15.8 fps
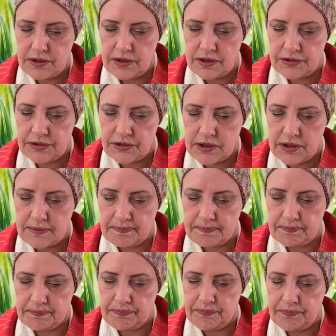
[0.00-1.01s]
this
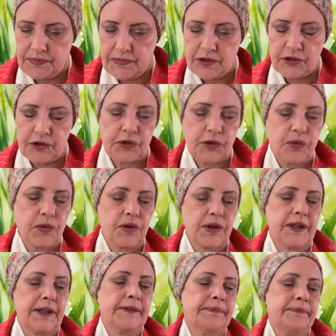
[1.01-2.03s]
um,
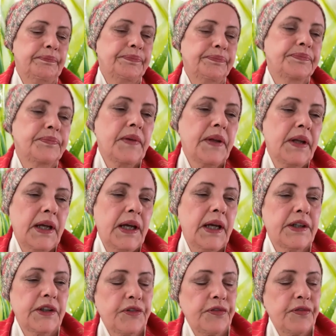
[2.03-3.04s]
story.
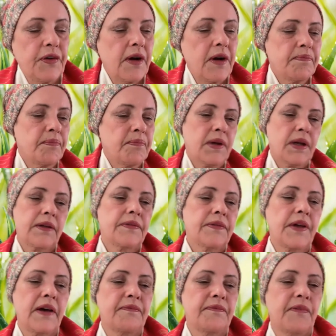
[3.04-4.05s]
And it's from
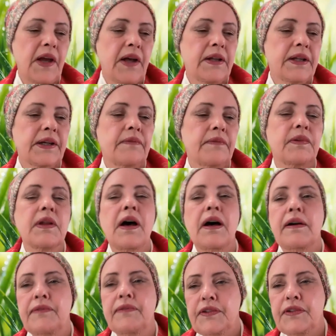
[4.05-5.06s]
The Unveiling of
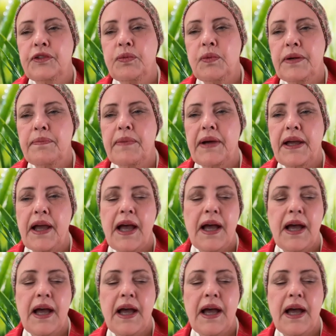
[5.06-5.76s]
Love. It's one of my